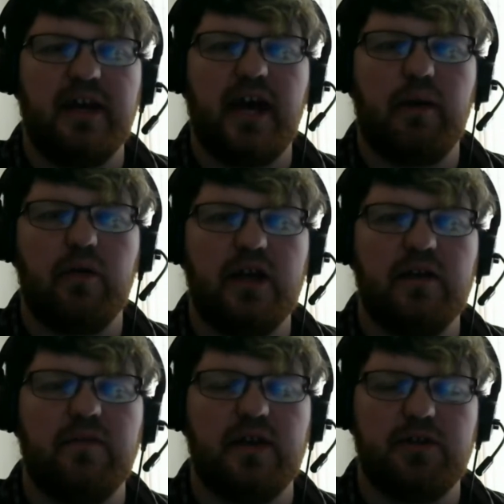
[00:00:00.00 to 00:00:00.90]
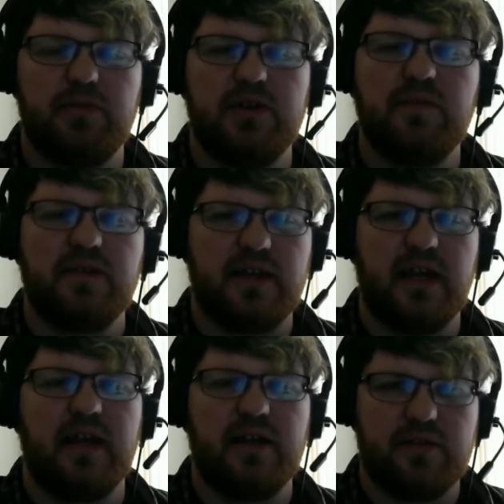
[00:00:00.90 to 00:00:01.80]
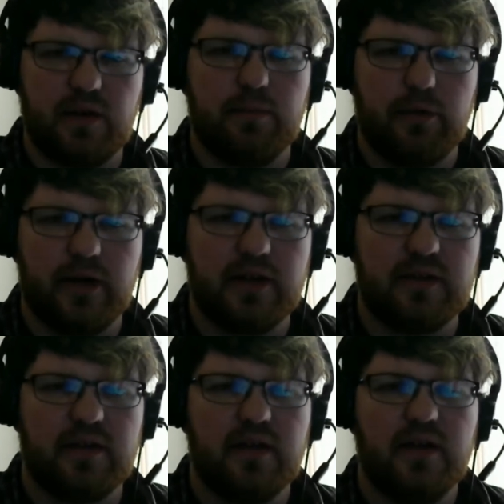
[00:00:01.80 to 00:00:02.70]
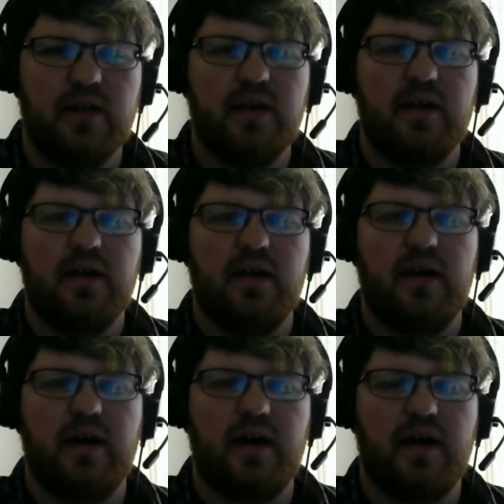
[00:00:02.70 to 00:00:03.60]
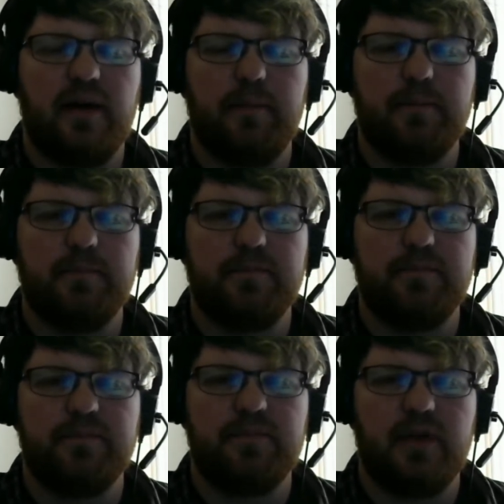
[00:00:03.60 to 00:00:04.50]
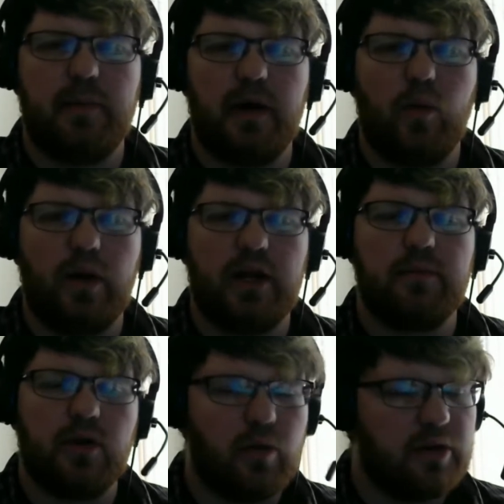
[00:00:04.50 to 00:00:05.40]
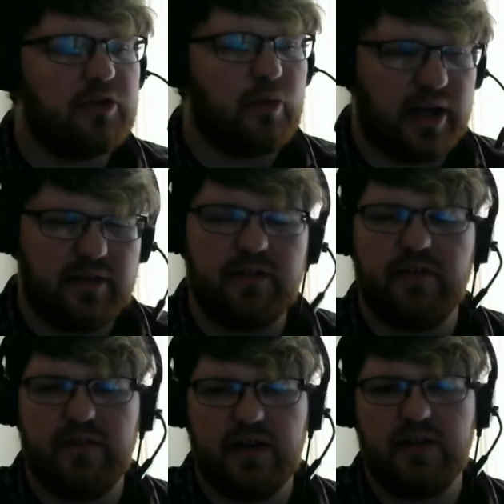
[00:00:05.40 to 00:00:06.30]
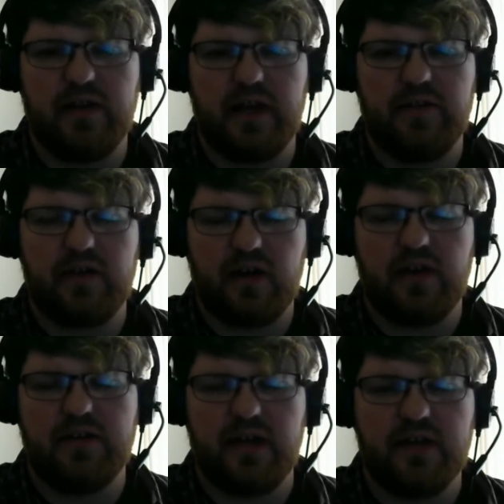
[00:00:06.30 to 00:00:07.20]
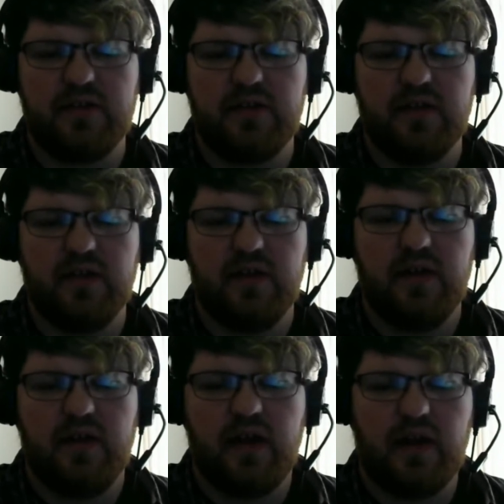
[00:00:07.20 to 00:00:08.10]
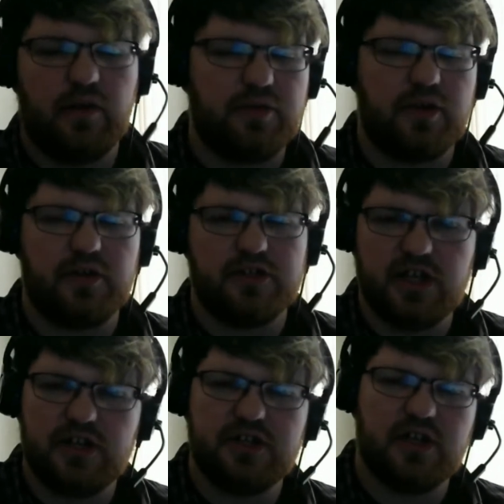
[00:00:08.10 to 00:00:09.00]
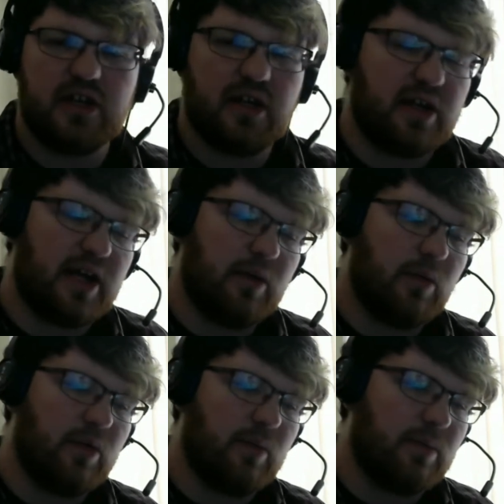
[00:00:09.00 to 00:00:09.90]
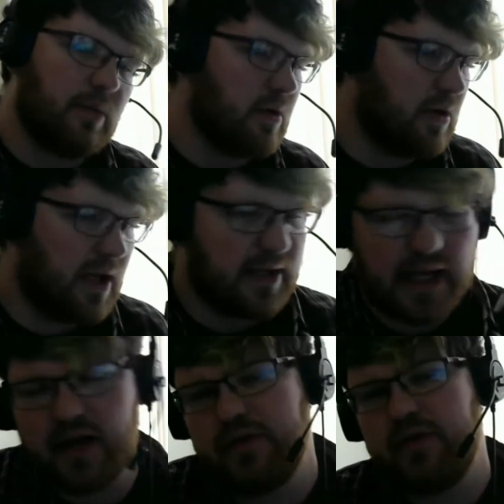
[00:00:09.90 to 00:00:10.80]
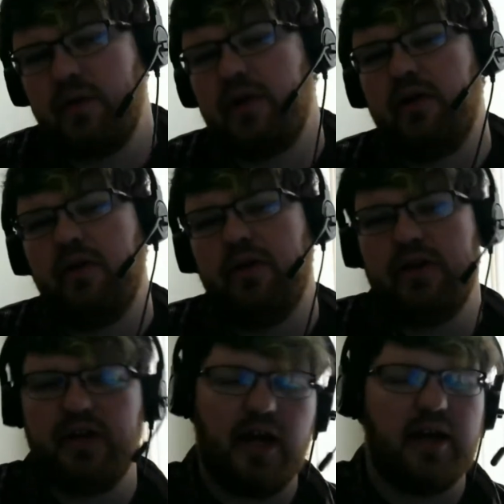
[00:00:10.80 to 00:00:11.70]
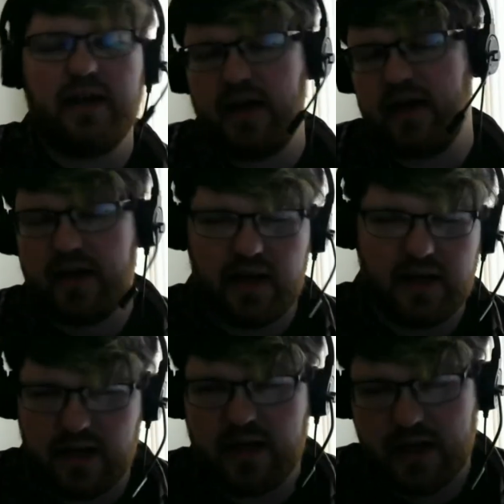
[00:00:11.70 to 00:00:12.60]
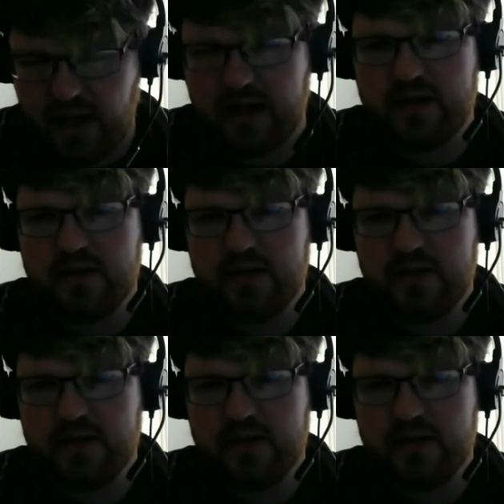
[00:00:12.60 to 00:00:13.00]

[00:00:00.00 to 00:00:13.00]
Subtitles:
I will give a specific date at some point about when I'm going to end the contest, and I will start judging, and I will announce the winner, and yada yada yada yada yada.